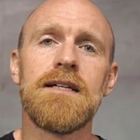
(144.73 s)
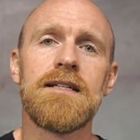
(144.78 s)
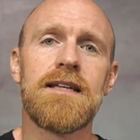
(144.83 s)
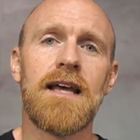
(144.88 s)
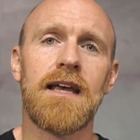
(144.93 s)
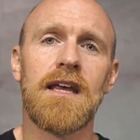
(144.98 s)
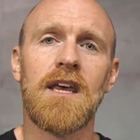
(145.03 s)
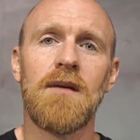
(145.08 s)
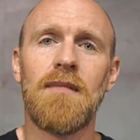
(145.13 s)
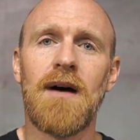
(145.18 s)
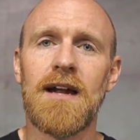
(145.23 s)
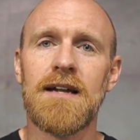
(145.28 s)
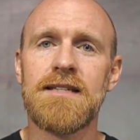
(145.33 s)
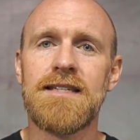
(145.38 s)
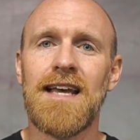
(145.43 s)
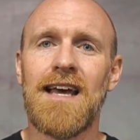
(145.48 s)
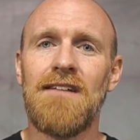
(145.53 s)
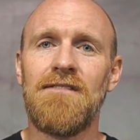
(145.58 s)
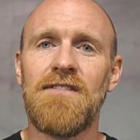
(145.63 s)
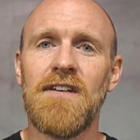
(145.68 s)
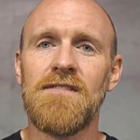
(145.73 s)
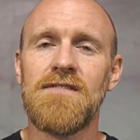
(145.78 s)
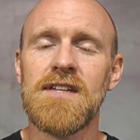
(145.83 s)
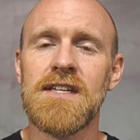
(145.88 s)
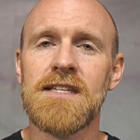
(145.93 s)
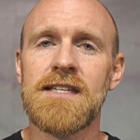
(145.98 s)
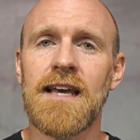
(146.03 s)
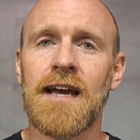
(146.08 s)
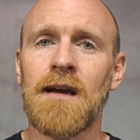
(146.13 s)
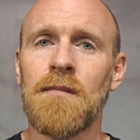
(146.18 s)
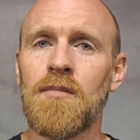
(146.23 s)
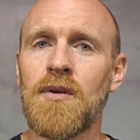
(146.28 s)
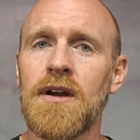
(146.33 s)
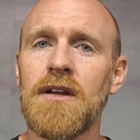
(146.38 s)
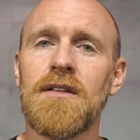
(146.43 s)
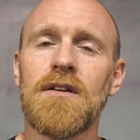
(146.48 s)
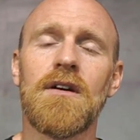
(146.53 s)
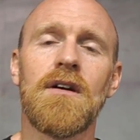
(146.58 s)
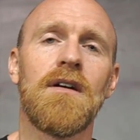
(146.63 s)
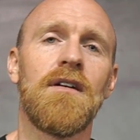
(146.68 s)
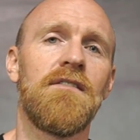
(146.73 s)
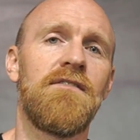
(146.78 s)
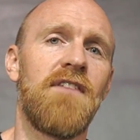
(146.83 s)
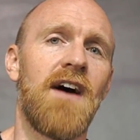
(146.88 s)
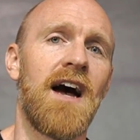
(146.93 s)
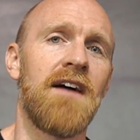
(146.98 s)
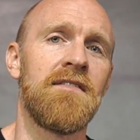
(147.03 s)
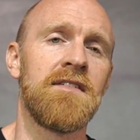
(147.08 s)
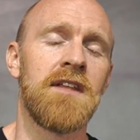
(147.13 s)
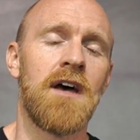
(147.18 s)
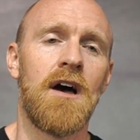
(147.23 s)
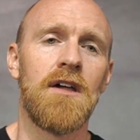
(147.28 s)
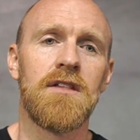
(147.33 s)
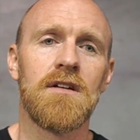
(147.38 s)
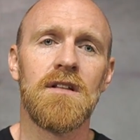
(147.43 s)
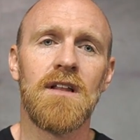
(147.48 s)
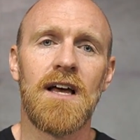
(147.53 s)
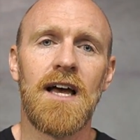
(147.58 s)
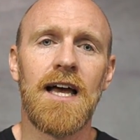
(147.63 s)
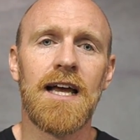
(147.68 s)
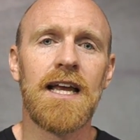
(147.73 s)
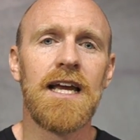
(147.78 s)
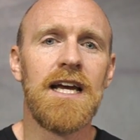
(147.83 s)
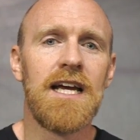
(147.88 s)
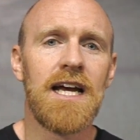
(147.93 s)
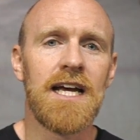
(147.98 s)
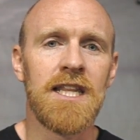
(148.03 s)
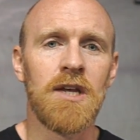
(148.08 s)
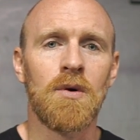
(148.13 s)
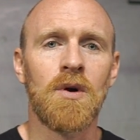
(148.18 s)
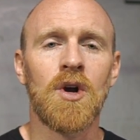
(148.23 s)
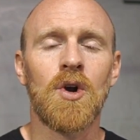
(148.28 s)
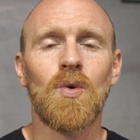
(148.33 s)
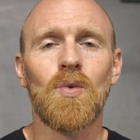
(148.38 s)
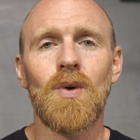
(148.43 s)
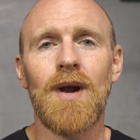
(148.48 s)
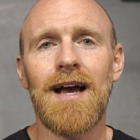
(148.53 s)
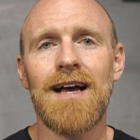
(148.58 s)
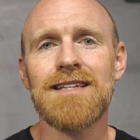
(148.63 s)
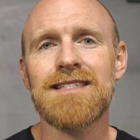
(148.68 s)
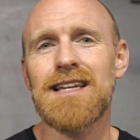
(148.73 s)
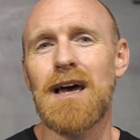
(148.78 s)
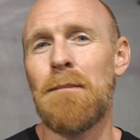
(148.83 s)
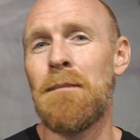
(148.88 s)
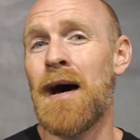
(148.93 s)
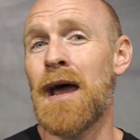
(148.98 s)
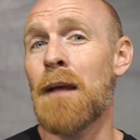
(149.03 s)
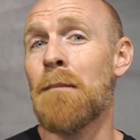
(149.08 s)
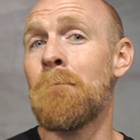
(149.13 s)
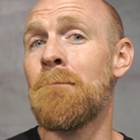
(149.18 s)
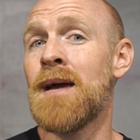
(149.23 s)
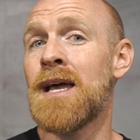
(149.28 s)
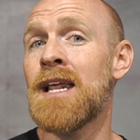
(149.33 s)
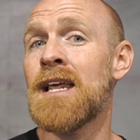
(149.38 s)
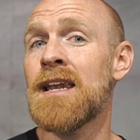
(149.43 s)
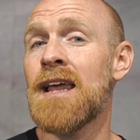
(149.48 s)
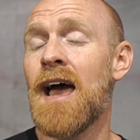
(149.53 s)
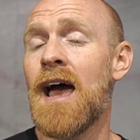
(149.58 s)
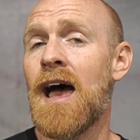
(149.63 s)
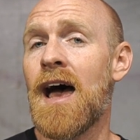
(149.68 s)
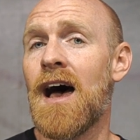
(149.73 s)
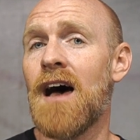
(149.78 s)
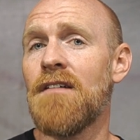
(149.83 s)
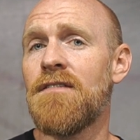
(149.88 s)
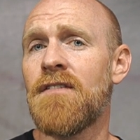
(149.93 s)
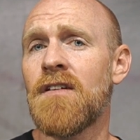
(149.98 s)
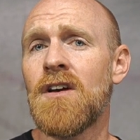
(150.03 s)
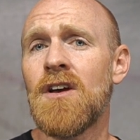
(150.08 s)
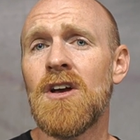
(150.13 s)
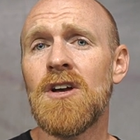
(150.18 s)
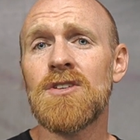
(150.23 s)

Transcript: take you about a 10-15 second breather, 5 on the other leg, and then we're gonna rest about a minute and a half.